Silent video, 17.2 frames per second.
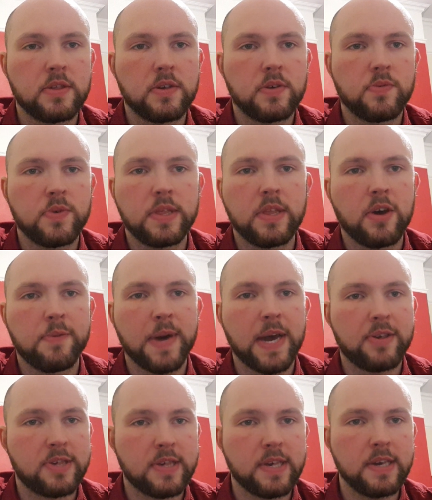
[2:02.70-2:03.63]
that we know
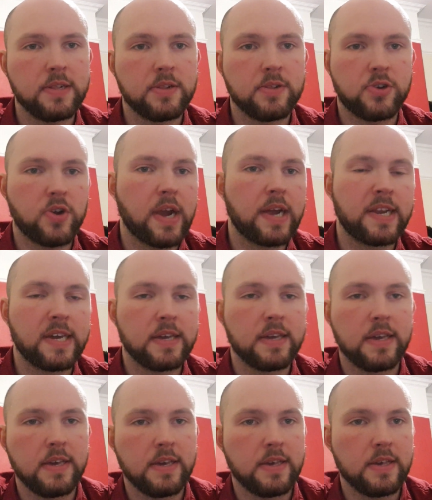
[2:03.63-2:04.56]
about skill training
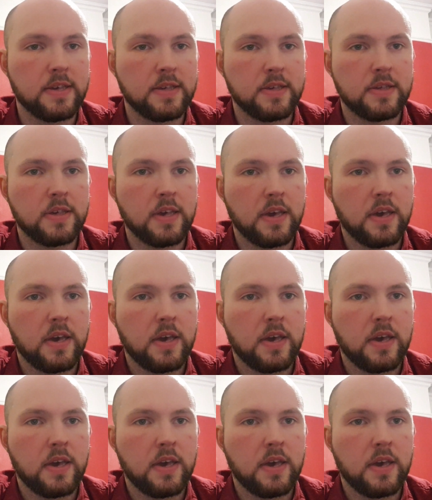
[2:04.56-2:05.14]
is